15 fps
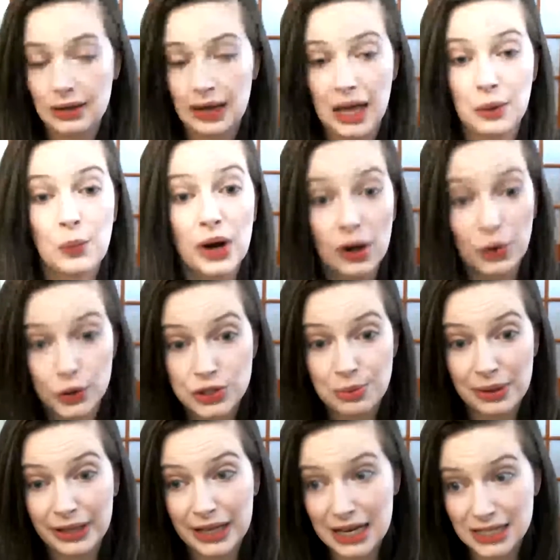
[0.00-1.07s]
And what
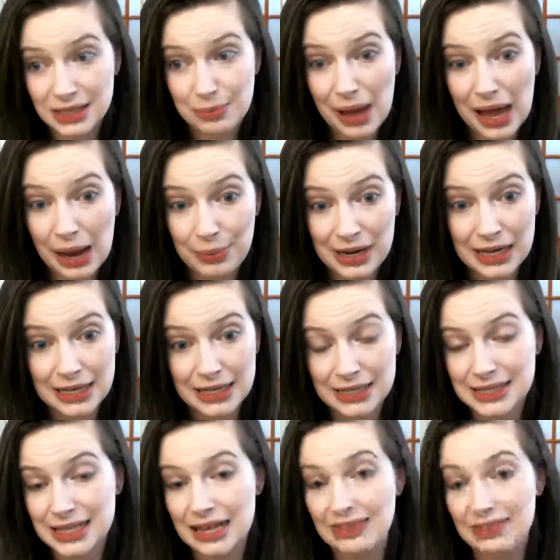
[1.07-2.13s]
ultimately ends up happening
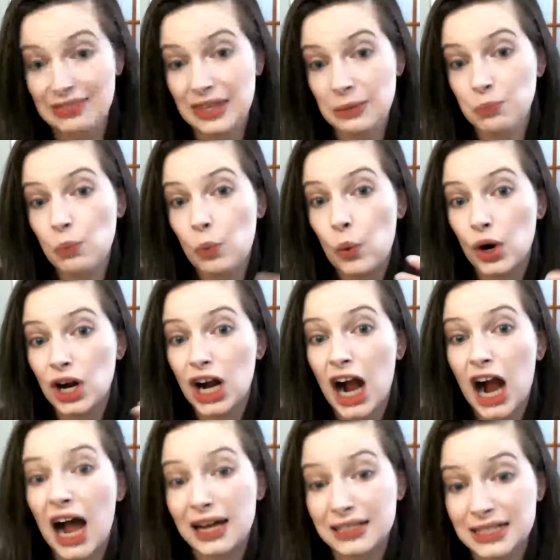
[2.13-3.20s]
is the more
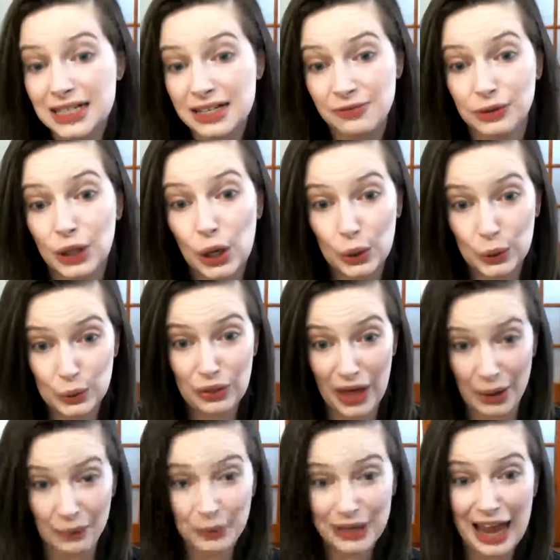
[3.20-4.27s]
cognitive load
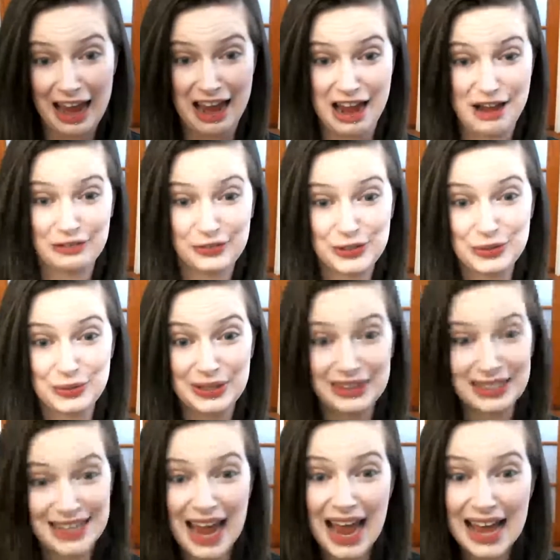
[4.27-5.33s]
that we have doing the
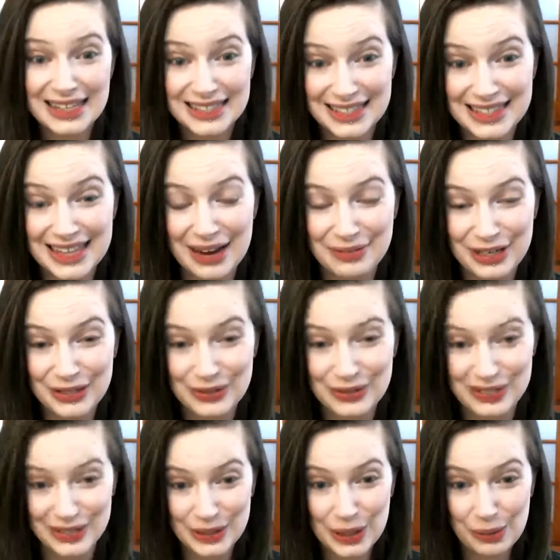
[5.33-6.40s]
tasks that we do as
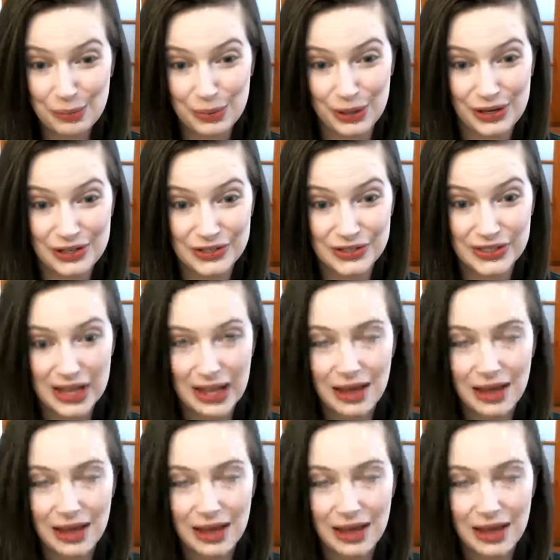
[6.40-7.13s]
interpreters,